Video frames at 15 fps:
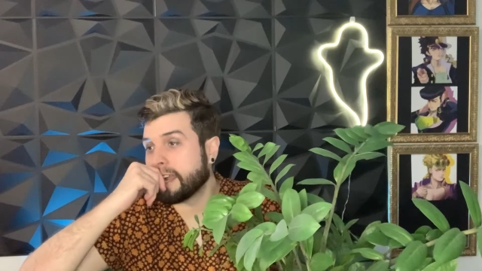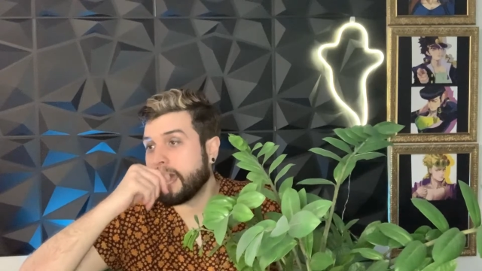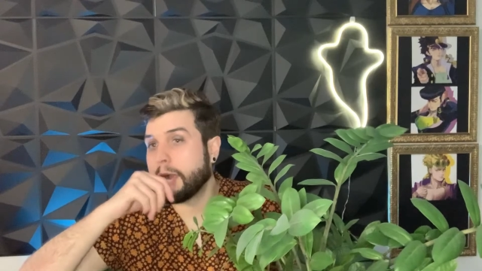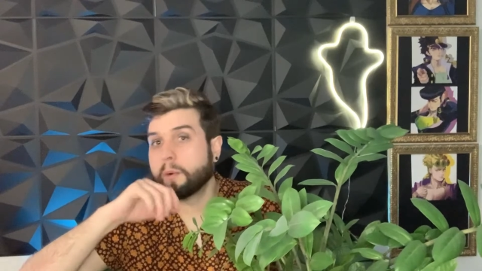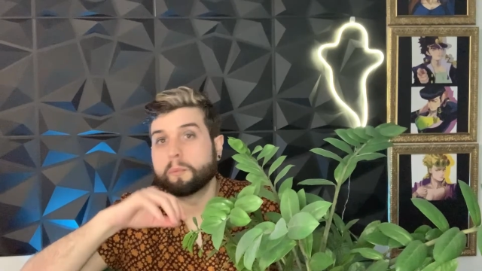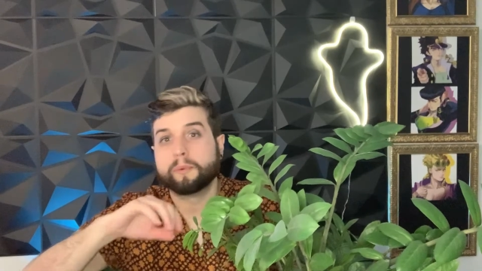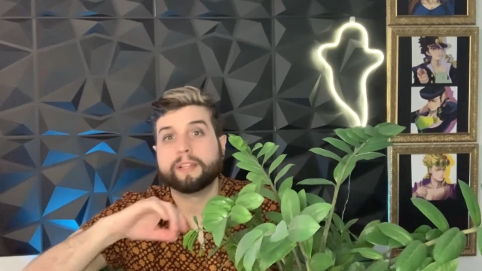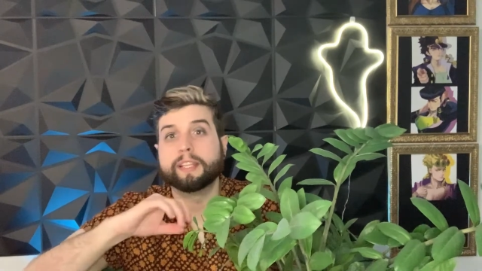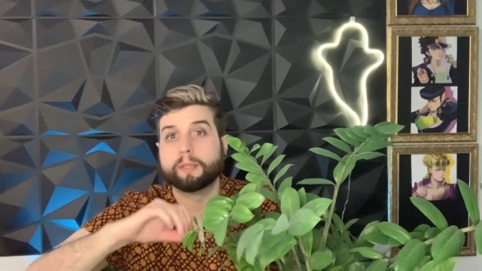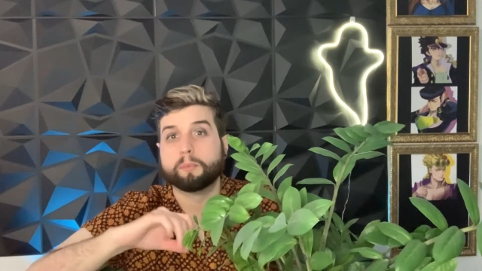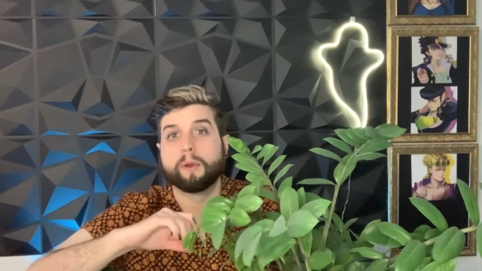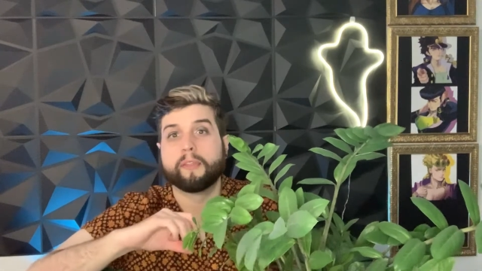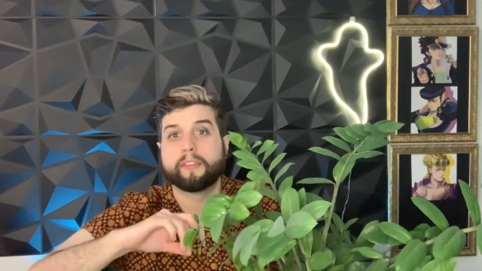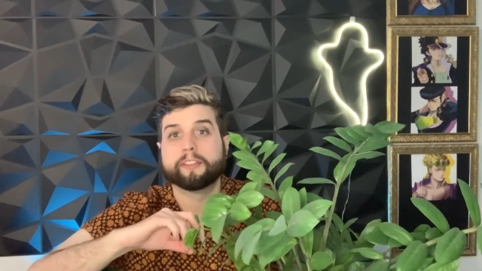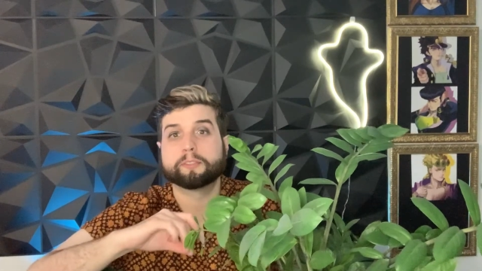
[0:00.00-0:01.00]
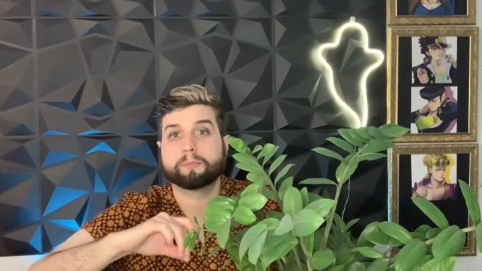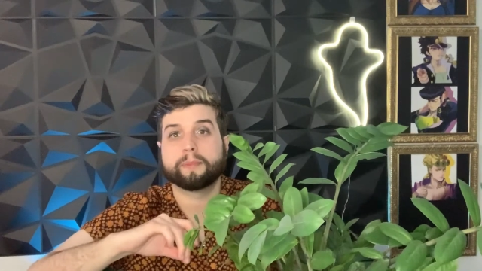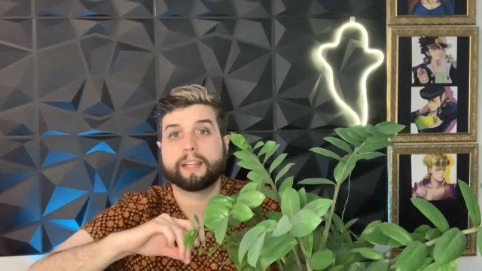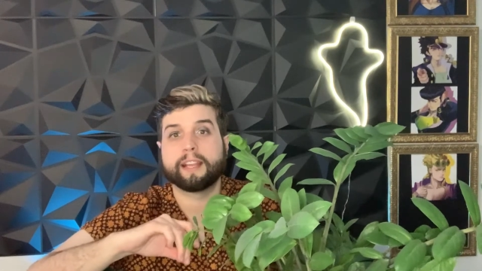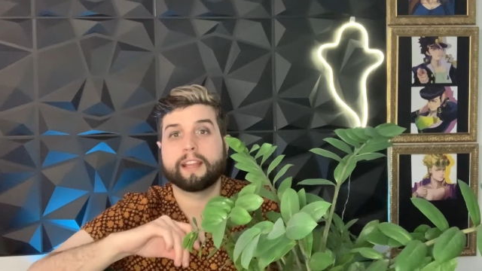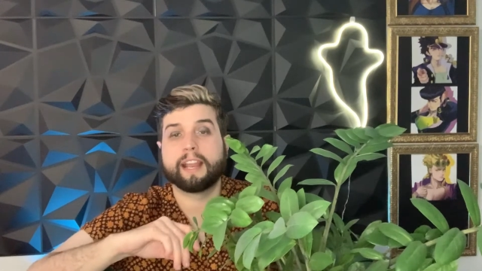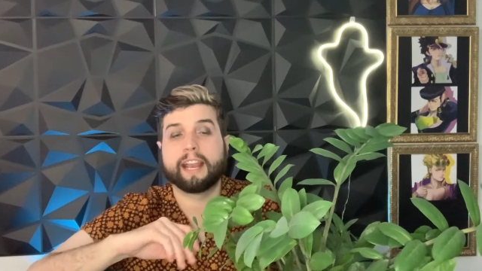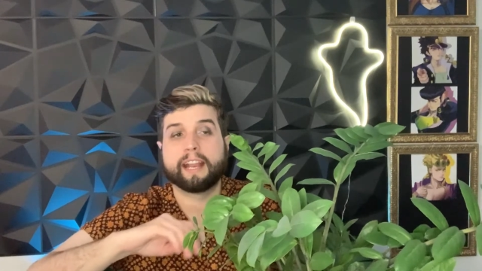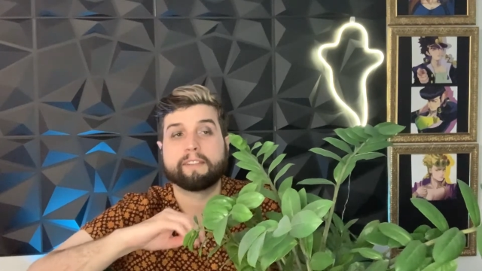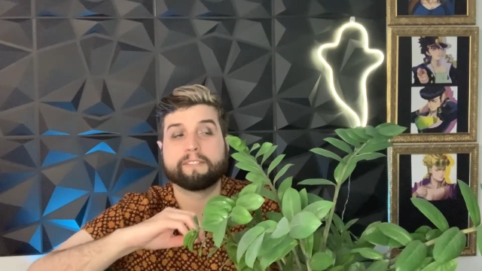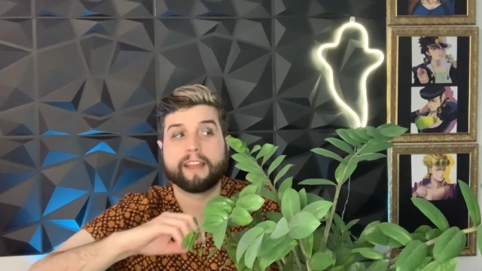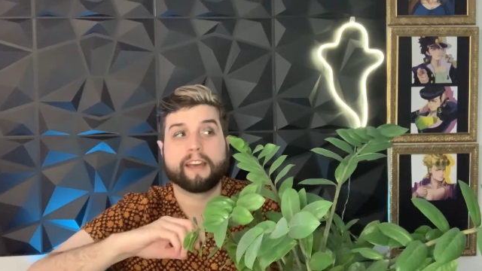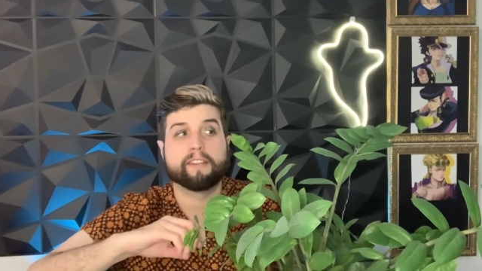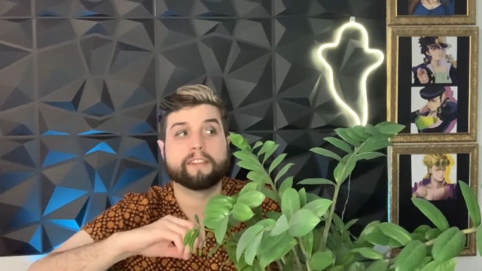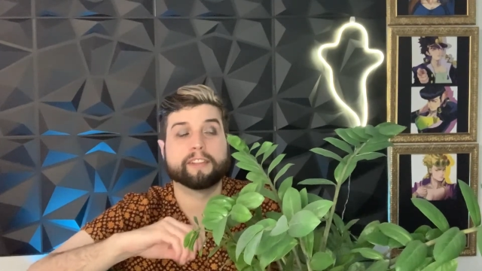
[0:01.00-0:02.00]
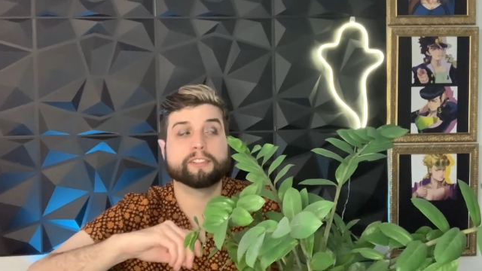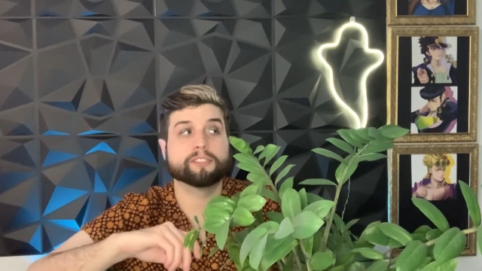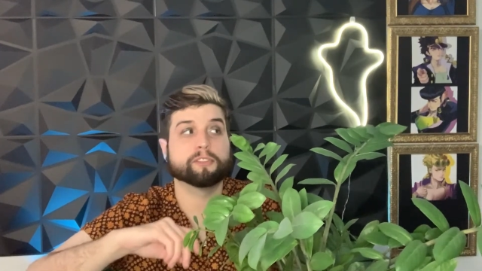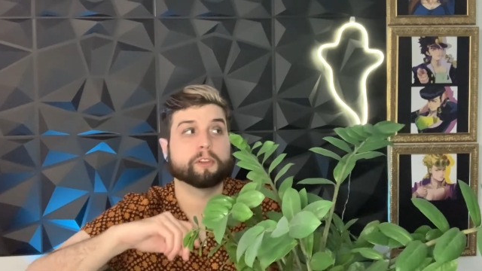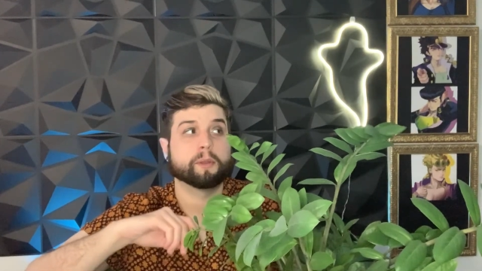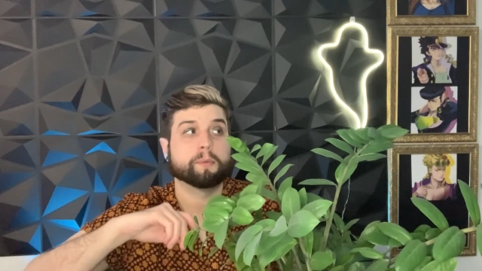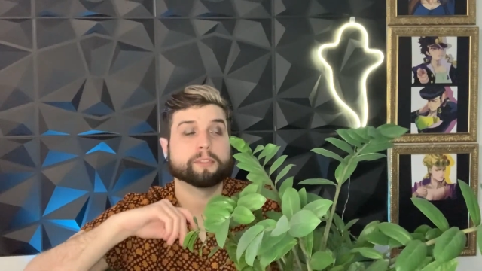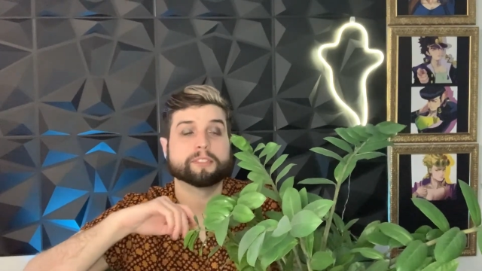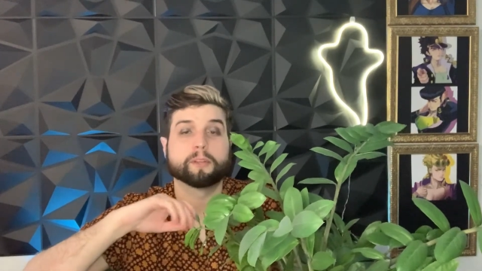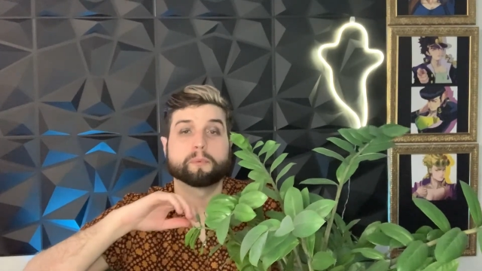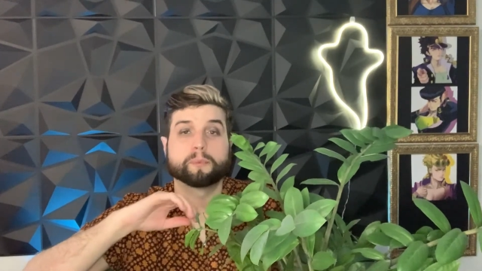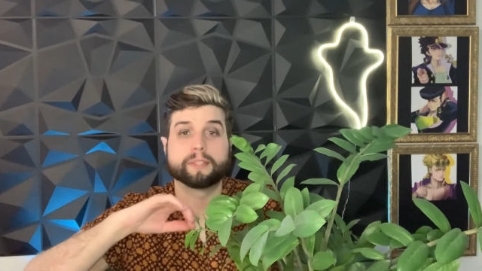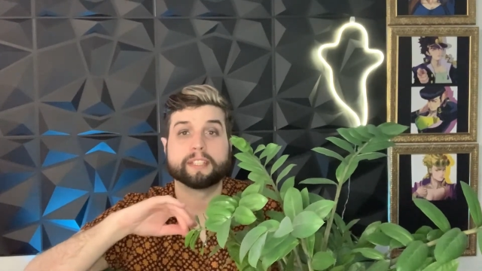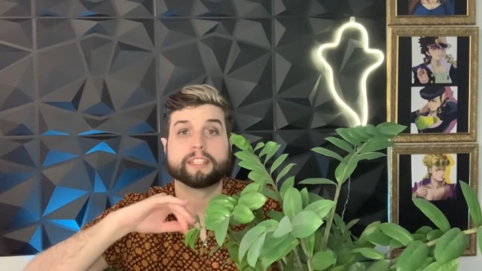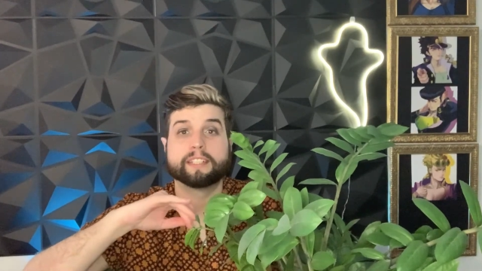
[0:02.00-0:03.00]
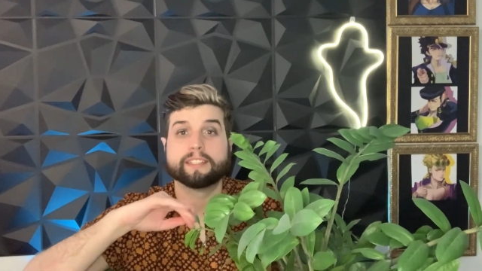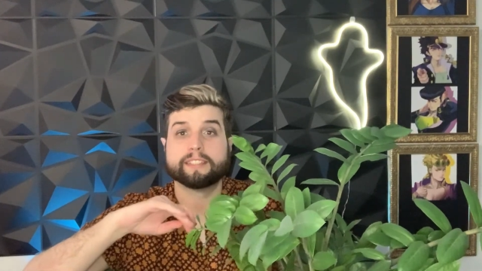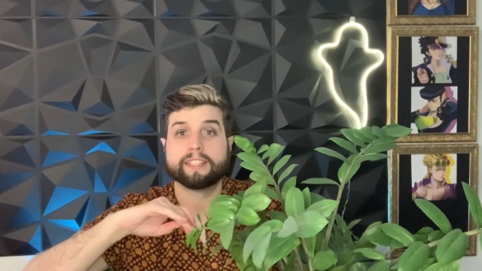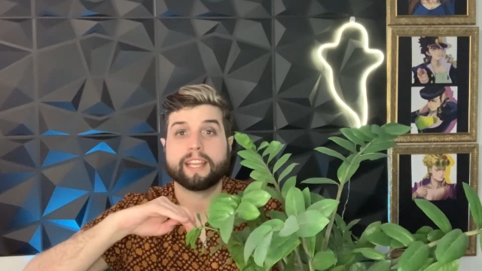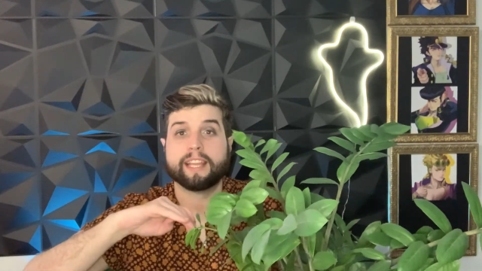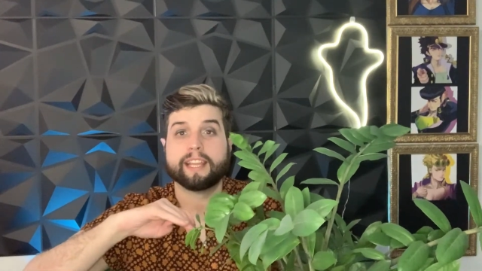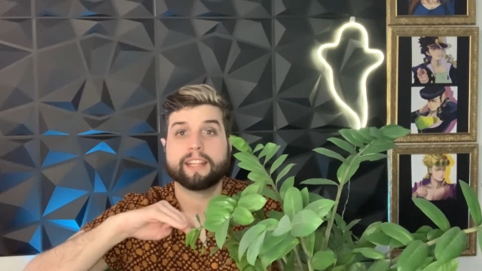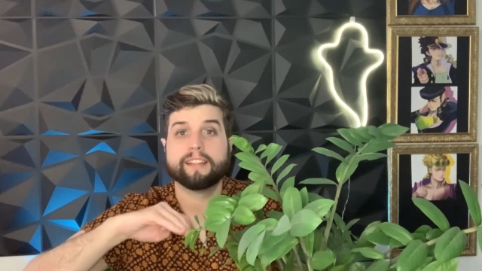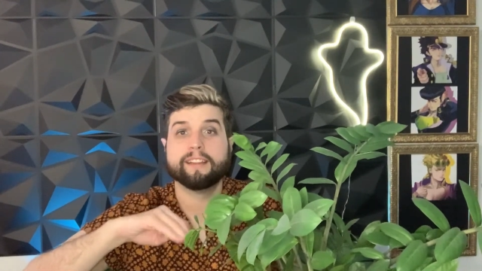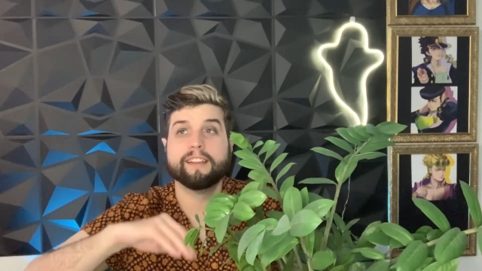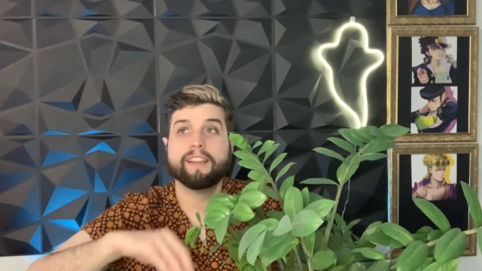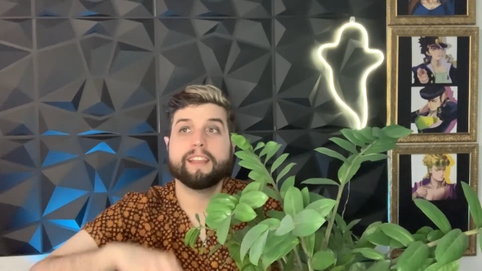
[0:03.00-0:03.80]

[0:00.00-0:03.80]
I really want this plant, and I found it. So it was a really good day.